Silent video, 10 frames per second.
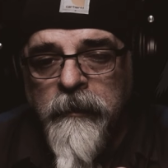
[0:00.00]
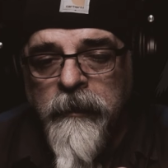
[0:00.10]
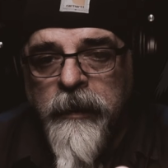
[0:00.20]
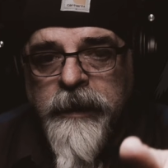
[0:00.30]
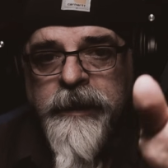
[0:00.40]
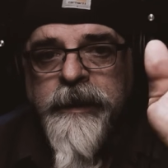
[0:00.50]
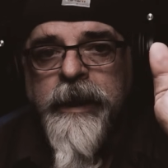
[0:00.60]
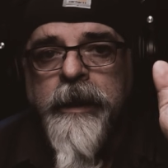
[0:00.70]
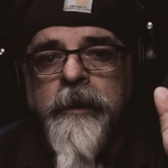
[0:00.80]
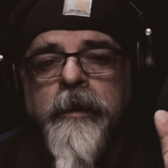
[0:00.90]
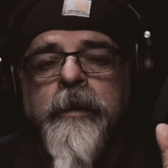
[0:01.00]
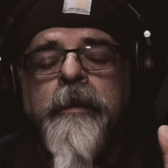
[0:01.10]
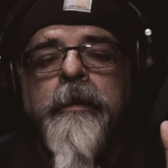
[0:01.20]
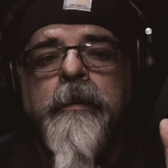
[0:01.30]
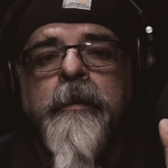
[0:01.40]
This is it.
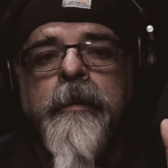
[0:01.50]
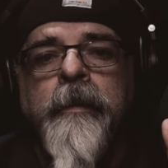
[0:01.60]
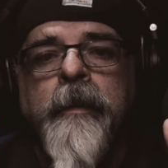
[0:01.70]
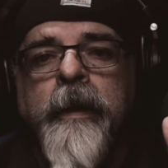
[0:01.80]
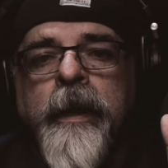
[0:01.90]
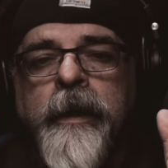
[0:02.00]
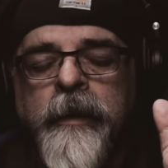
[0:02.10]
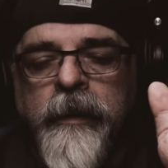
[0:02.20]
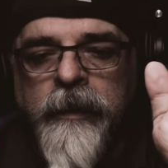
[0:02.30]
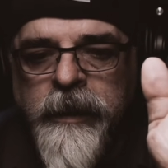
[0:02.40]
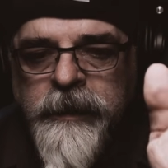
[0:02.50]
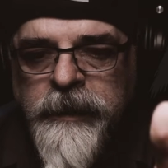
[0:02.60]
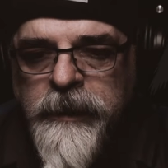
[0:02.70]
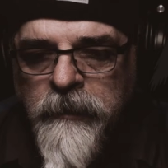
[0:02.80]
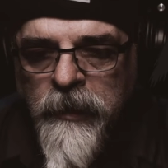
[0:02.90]
This
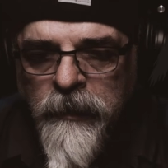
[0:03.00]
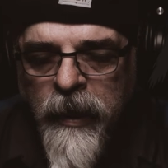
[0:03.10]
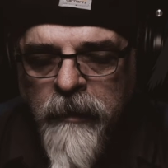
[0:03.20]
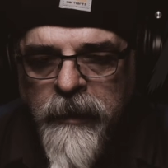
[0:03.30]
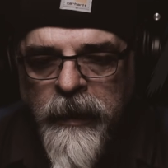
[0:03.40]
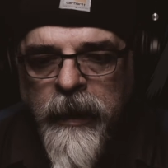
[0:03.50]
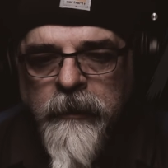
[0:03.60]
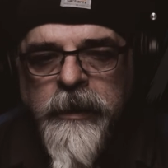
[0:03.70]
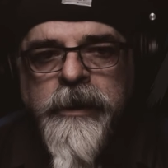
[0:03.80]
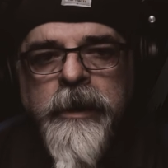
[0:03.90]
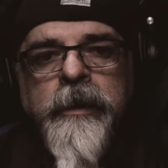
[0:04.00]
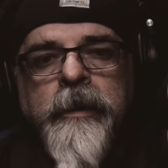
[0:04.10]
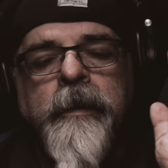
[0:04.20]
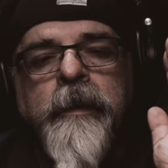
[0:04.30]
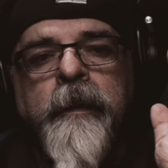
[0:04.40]
is the programming language.
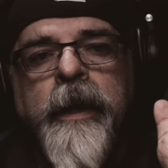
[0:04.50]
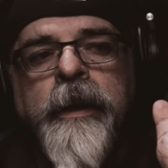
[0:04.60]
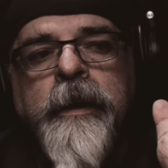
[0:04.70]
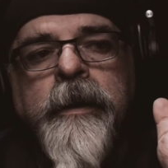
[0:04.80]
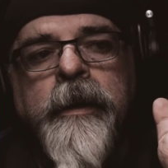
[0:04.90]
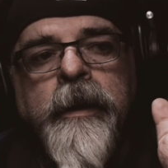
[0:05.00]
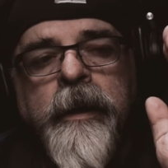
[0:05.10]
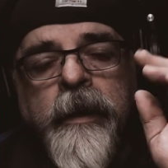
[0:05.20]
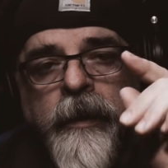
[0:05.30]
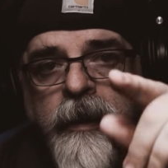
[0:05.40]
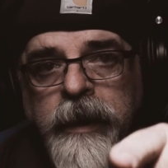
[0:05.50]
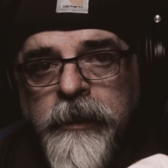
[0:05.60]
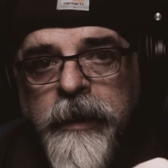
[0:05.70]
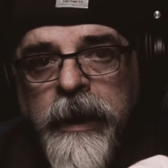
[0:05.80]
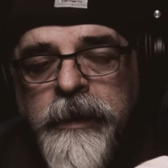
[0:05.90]
Thank you
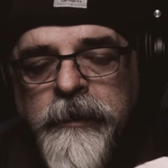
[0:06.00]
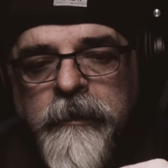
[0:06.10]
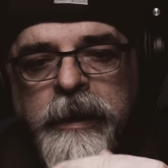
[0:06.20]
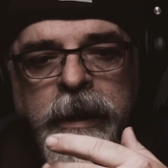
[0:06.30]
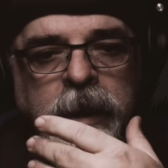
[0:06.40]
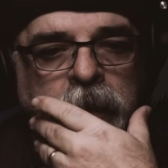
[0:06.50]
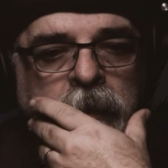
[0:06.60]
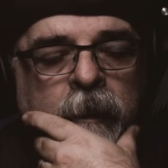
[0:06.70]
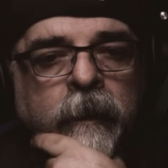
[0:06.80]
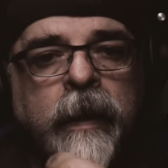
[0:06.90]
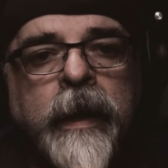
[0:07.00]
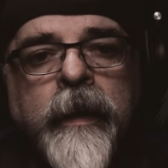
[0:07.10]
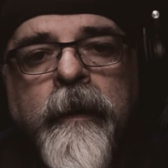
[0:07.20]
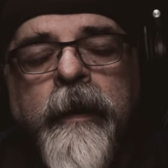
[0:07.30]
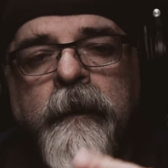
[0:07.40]
guys for being here.
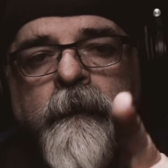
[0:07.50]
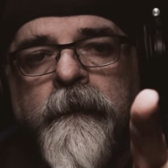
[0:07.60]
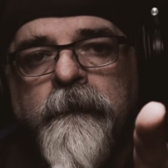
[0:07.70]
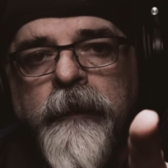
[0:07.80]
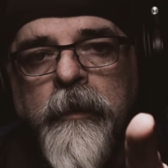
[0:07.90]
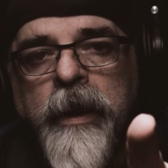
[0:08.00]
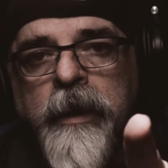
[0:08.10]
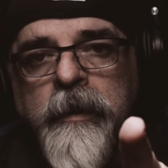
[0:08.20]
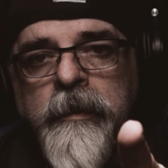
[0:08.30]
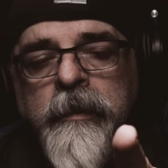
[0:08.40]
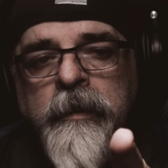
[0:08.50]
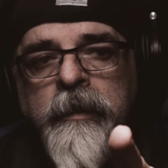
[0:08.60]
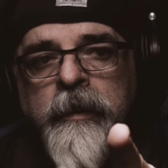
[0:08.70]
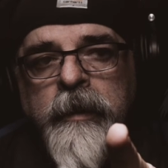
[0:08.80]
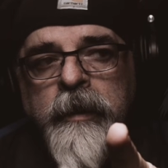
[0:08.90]
If you want to
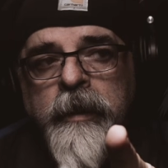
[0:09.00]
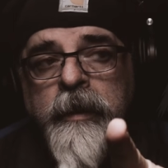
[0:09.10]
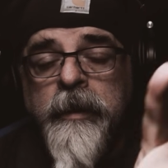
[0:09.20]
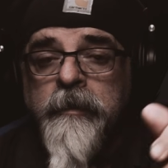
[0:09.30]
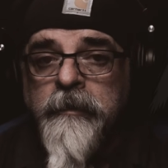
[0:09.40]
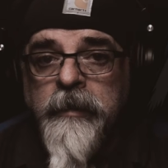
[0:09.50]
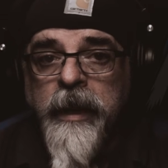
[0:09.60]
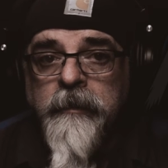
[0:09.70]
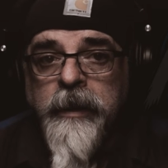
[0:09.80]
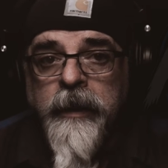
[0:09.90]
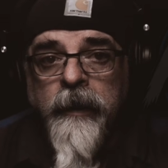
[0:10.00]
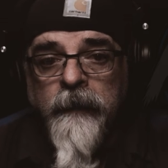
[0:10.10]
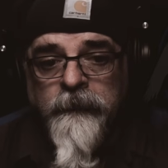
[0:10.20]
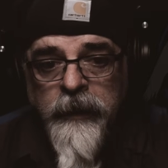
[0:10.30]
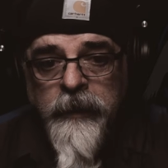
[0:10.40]
buy me a
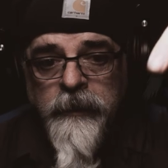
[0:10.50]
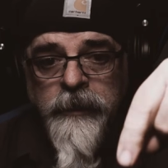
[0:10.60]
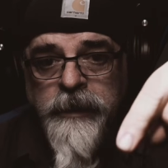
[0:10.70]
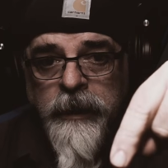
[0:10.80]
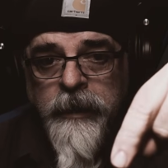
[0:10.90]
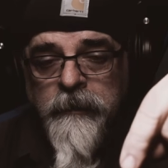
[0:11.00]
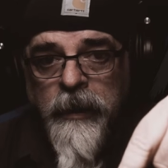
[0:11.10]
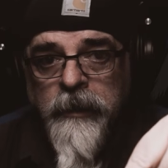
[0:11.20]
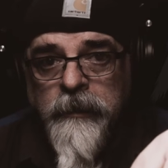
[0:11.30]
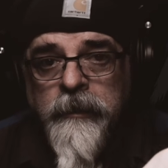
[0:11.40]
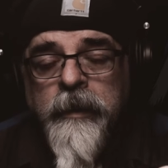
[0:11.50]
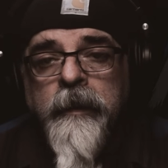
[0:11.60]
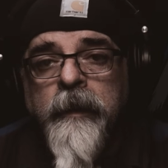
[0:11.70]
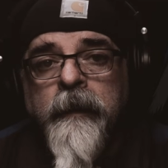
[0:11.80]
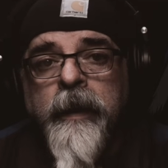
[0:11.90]
coffee, there's a link below.
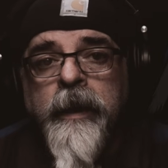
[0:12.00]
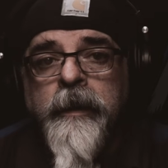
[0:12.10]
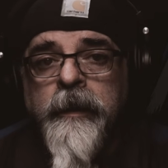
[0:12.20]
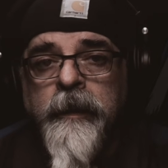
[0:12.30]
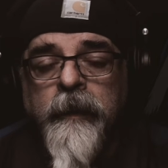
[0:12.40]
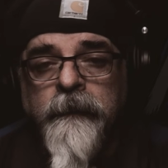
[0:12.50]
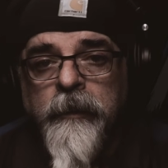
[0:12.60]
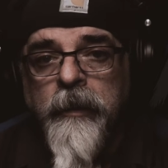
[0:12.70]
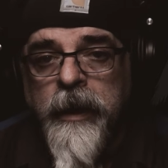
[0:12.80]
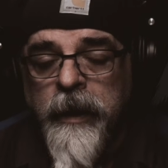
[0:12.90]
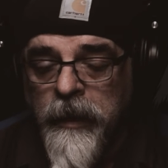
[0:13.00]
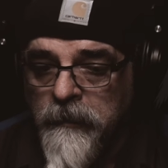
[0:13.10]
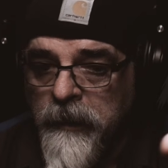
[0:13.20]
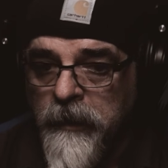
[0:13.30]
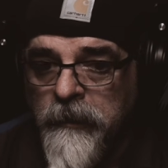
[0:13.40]
If you want to
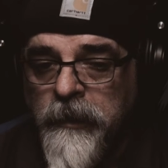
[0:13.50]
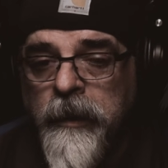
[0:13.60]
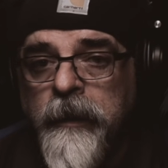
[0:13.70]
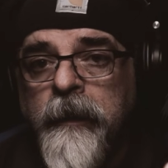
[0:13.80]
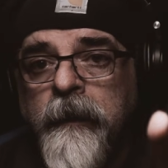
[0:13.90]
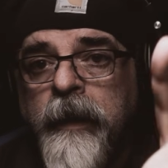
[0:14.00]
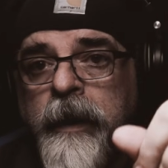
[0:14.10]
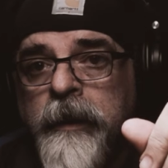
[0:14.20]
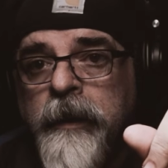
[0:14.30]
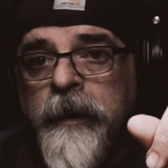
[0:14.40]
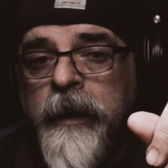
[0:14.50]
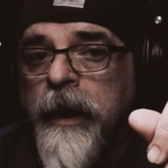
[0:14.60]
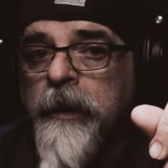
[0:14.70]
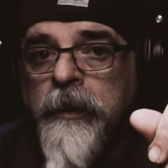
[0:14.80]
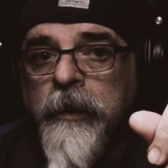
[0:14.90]
help out more, I
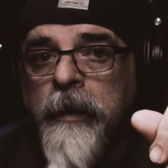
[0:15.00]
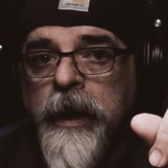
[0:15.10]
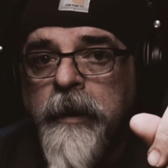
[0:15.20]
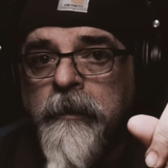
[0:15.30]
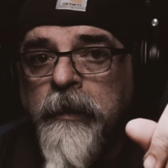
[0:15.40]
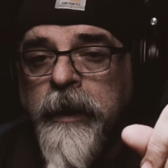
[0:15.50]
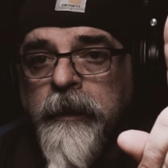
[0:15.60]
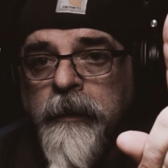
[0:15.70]
don't know why I point,